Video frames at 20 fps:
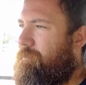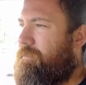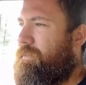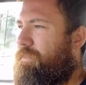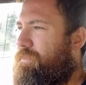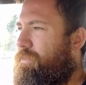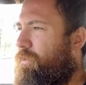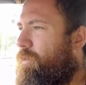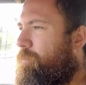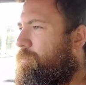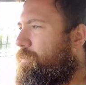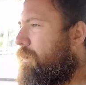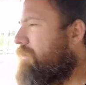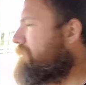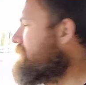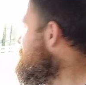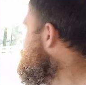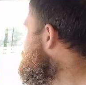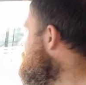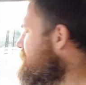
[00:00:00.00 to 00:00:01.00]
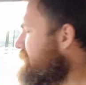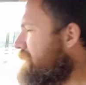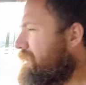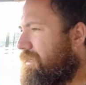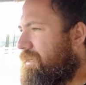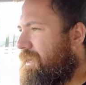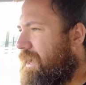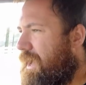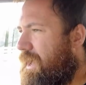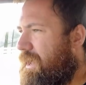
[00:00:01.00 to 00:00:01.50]
of the thought processes in
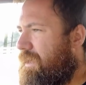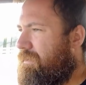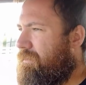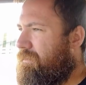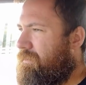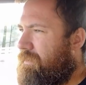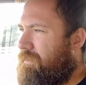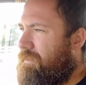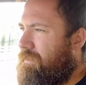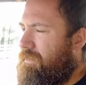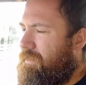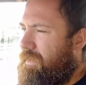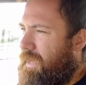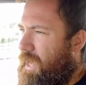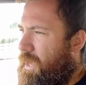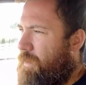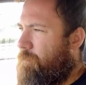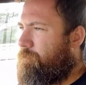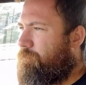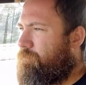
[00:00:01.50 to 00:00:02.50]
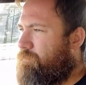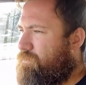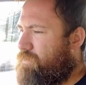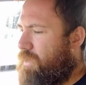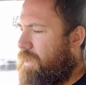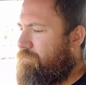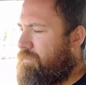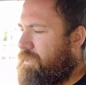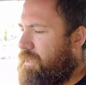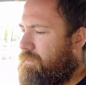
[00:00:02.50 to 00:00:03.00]
the car.
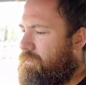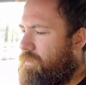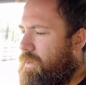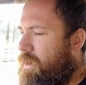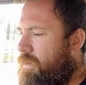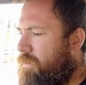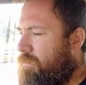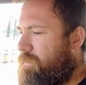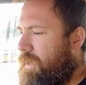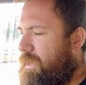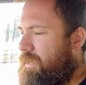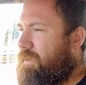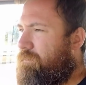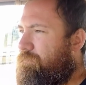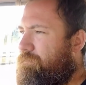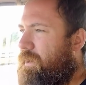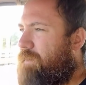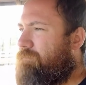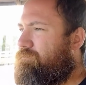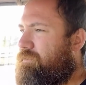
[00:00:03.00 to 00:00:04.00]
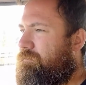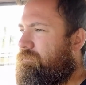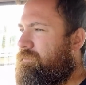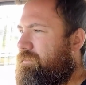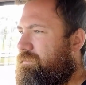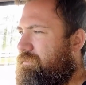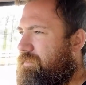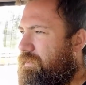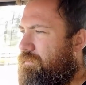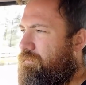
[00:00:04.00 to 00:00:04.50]
Driving it along, like I've driven
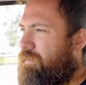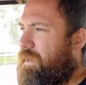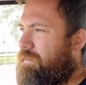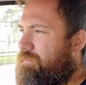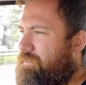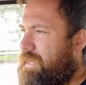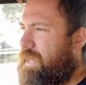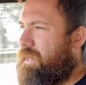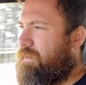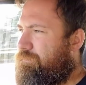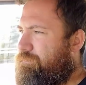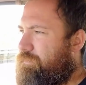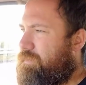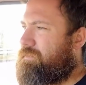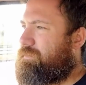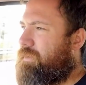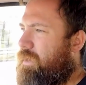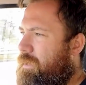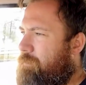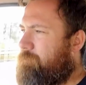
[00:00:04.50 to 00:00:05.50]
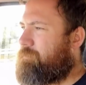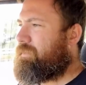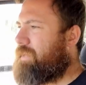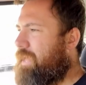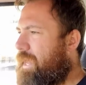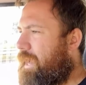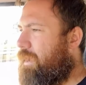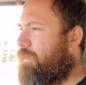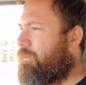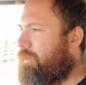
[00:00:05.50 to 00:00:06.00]
this thing around town a few times
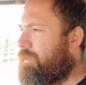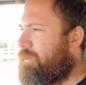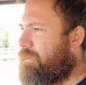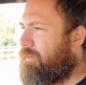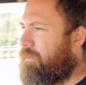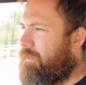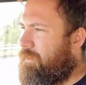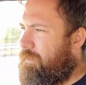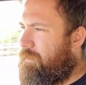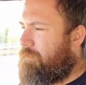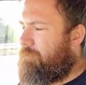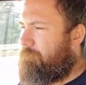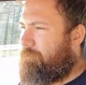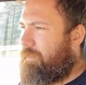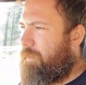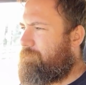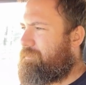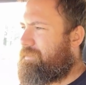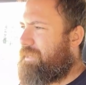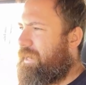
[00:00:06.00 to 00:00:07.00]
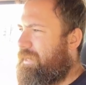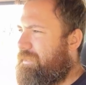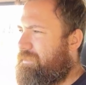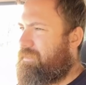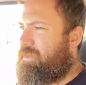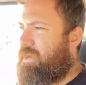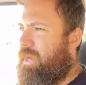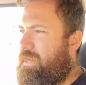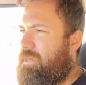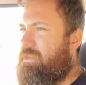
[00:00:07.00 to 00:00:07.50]
now, and I'm starting
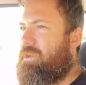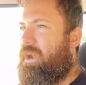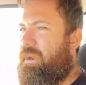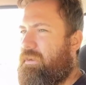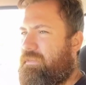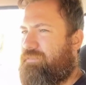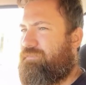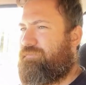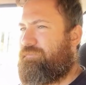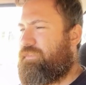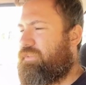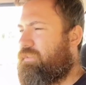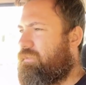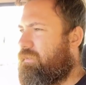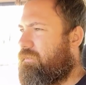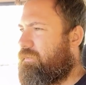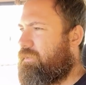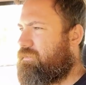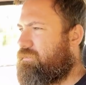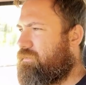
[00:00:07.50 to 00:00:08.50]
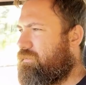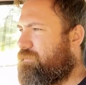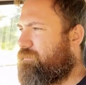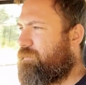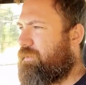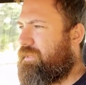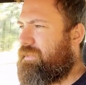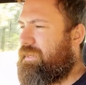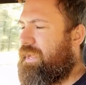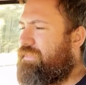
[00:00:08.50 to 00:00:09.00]
to kind of notice a few little issues
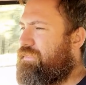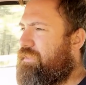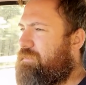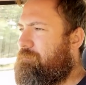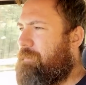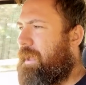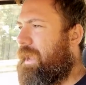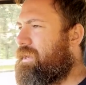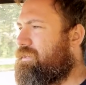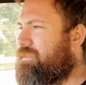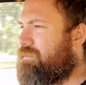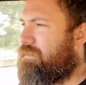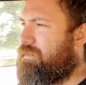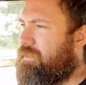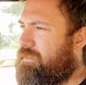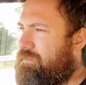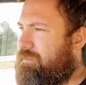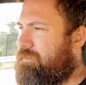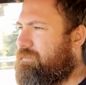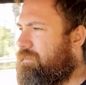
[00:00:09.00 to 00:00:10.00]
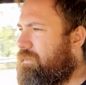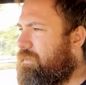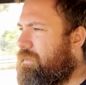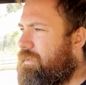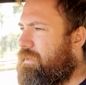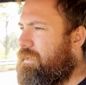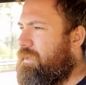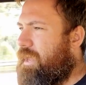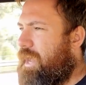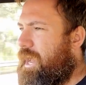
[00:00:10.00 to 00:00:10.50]
with it. Nothing major, and it's
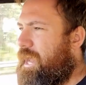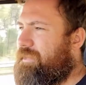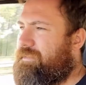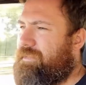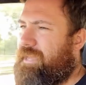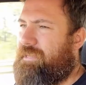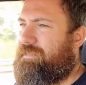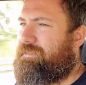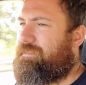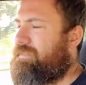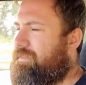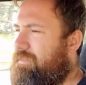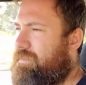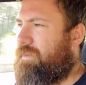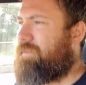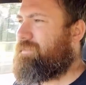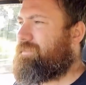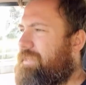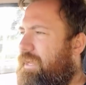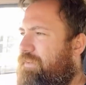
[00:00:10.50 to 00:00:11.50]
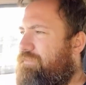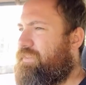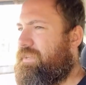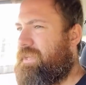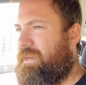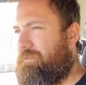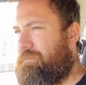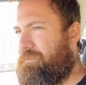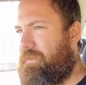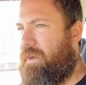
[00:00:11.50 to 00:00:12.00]
the sort of stuff you're
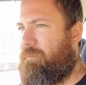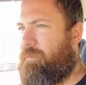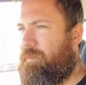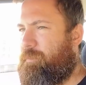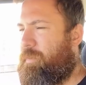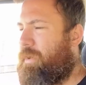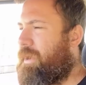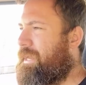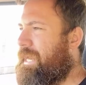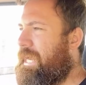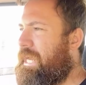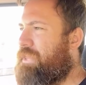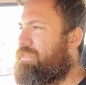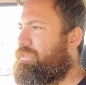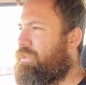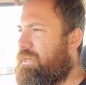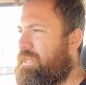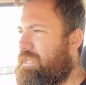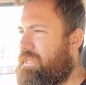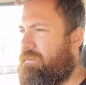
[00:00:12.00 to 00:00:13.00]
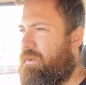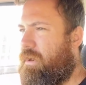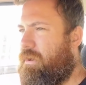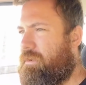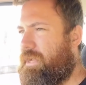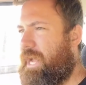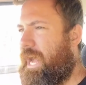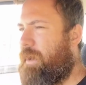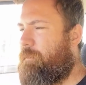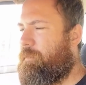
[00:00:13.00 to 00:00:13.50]
going to find with buying any
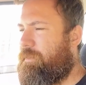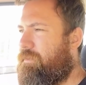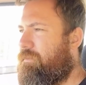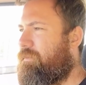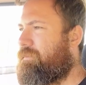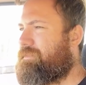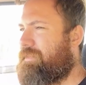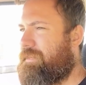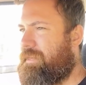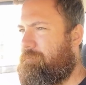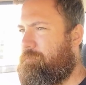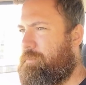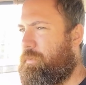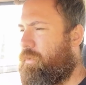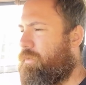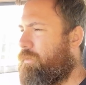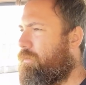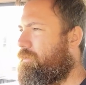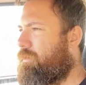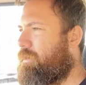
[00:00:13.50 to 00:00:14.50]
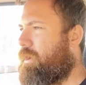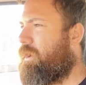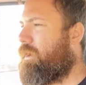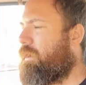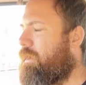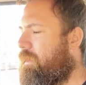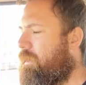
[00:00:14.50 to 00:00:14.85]
30-year-old car, whether it's an import or not.